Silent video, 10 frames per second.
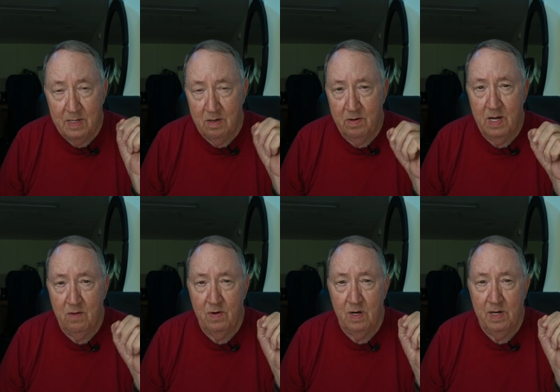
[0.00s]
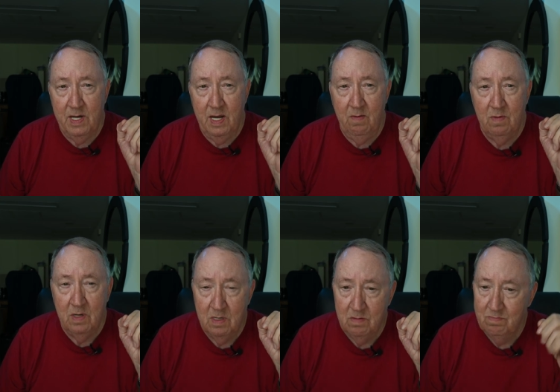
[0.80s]
and they're not very deep,
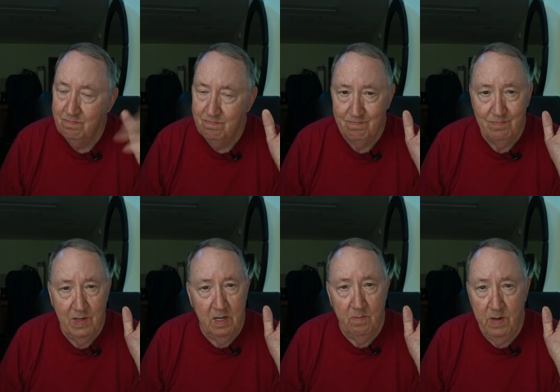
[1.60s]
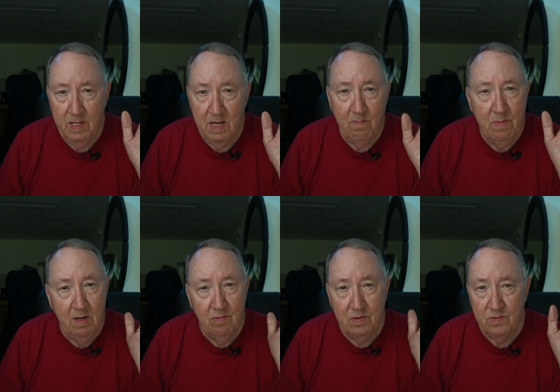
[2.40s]
it could be that
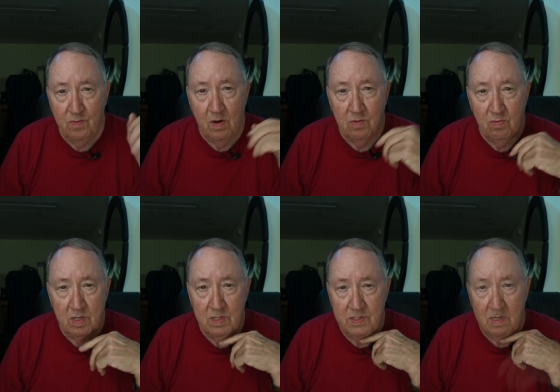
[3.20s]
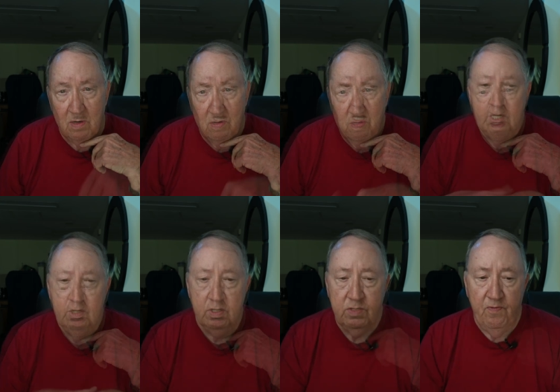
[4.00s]
big one as far as we're concerned.
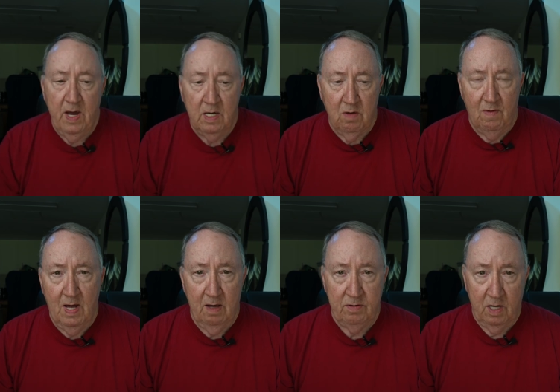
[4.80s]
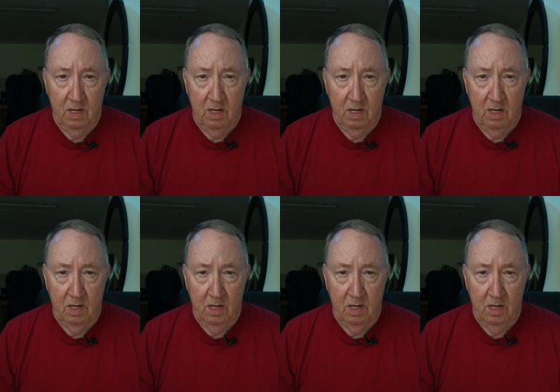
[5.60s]
So it's a fact of life.